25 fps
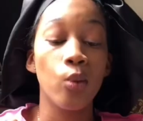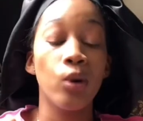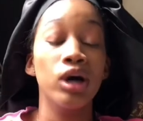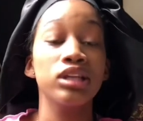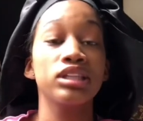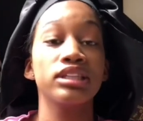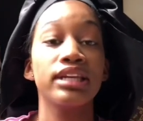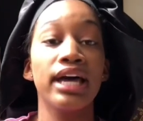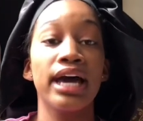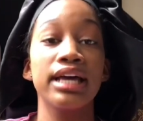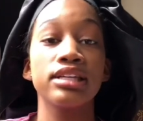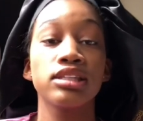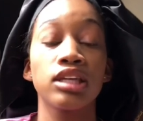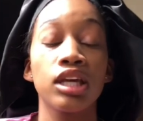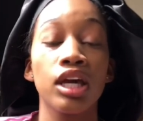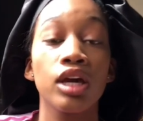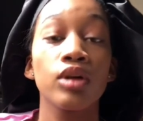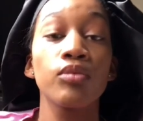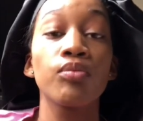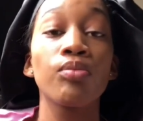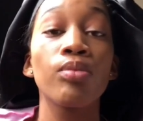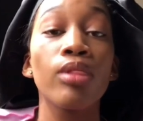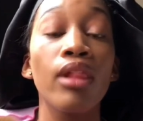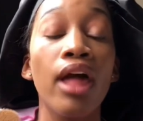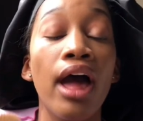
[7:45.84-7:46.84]
What did I say?
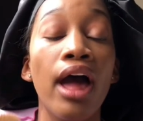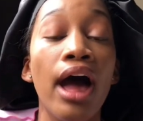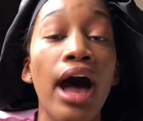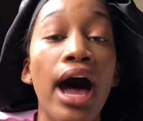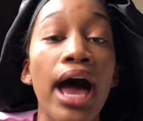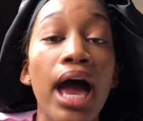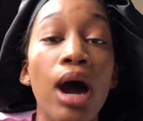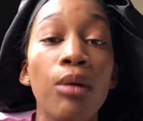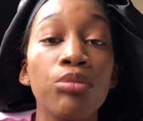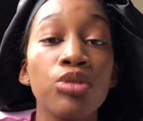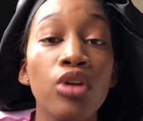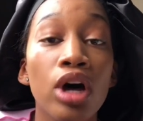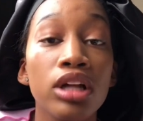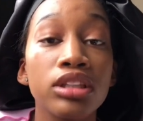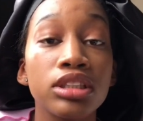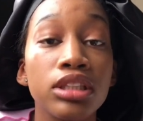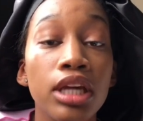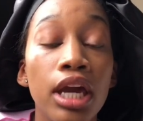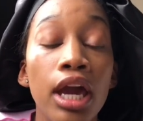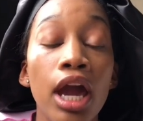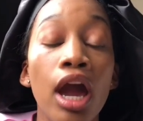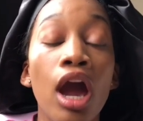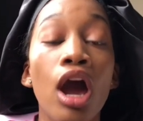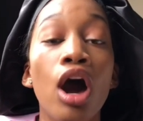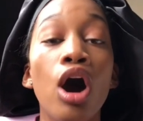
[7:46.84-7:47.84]
I am not
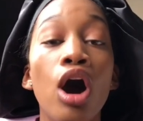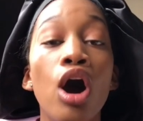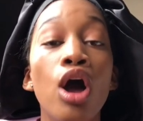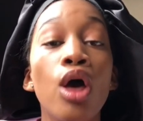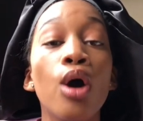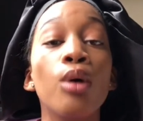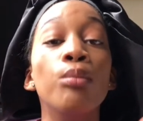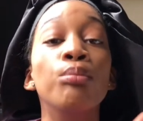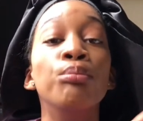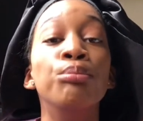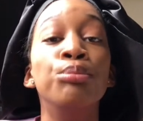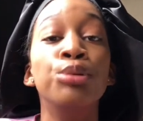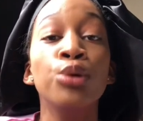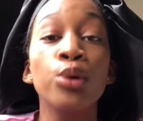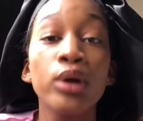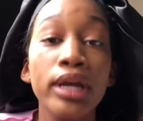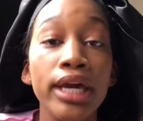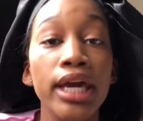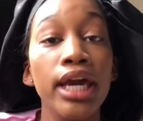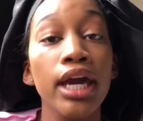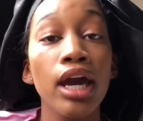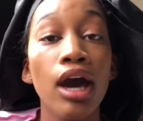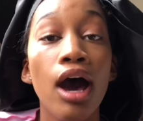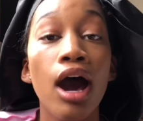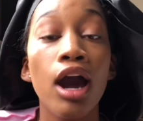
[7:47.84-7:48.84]
a
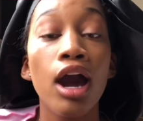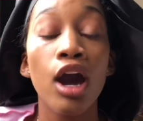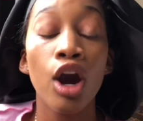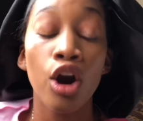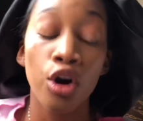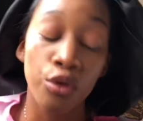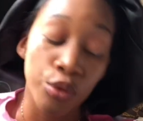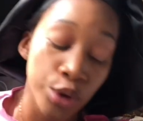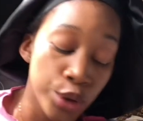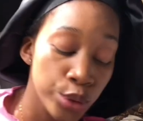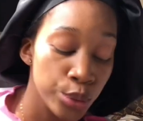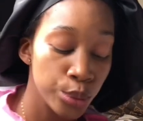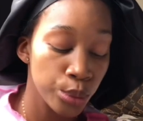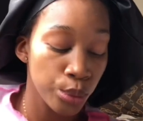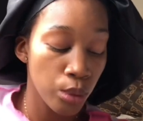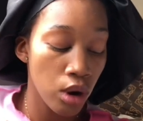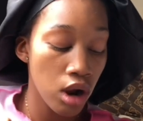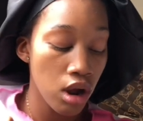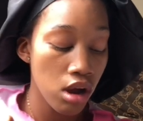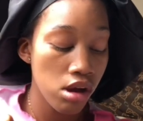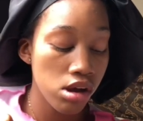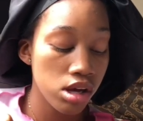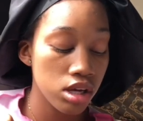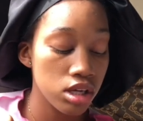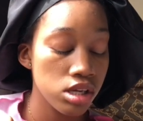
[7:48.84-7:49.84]
booty guru,
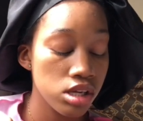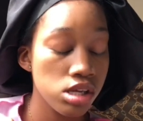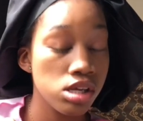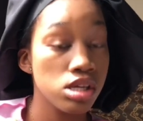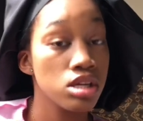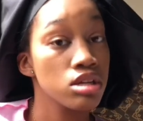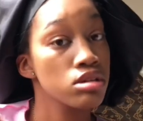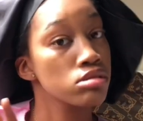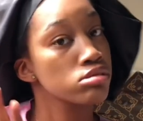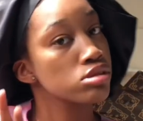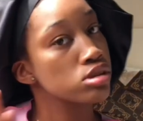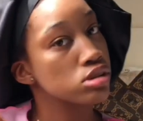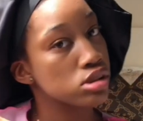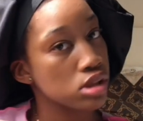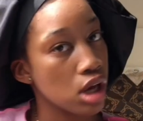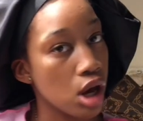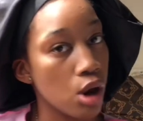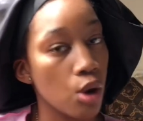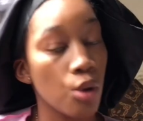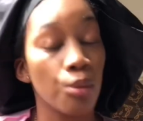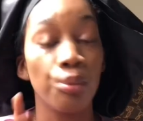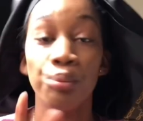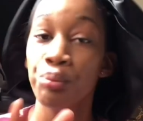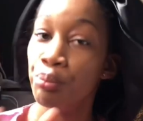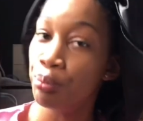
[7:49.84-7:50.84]

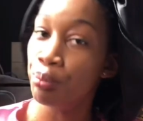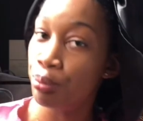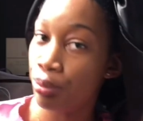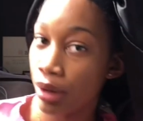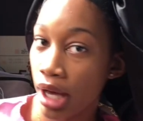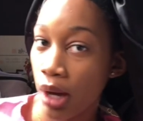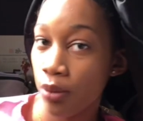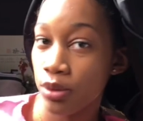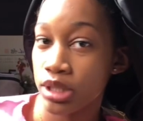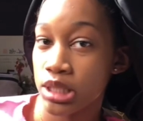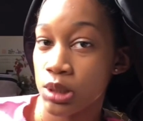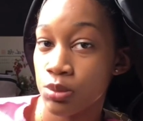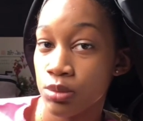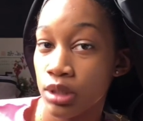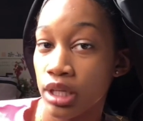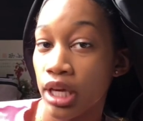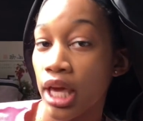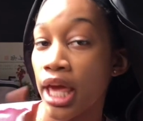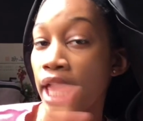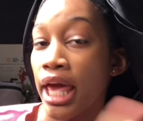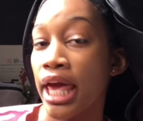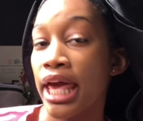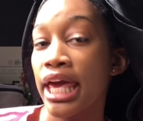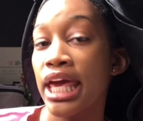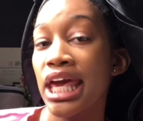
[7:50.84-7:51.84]
so bear with me.
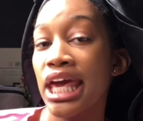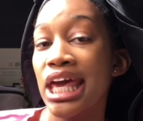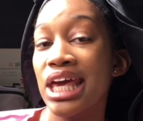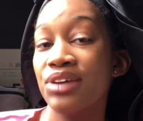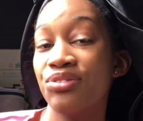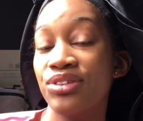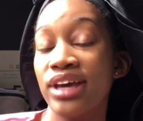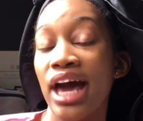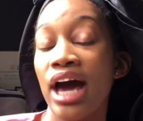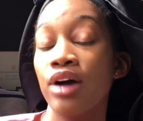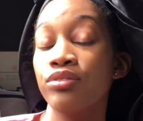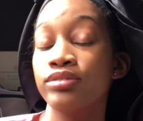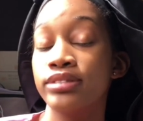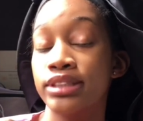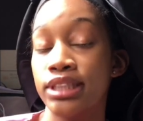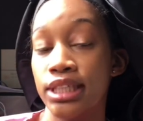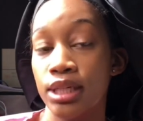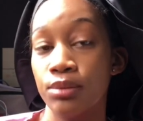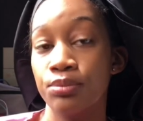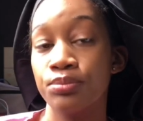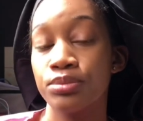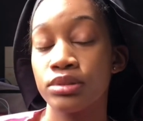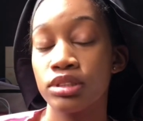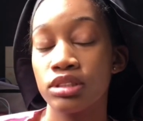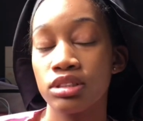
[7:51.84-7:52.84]
If you have
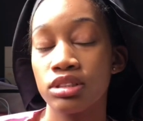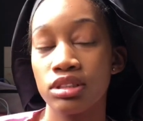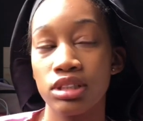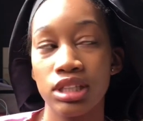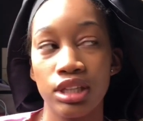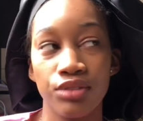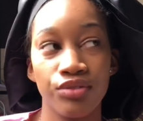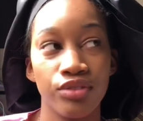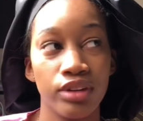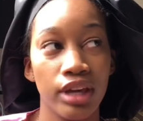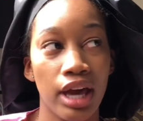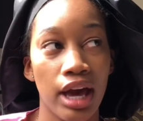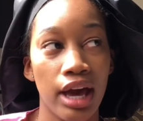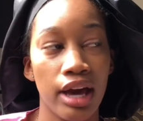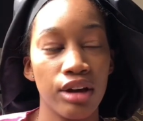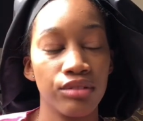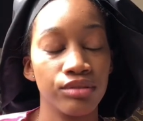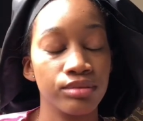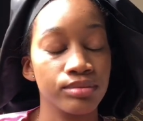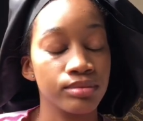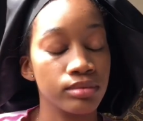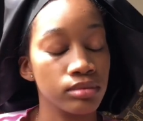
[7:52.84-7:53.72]
tips, if you have,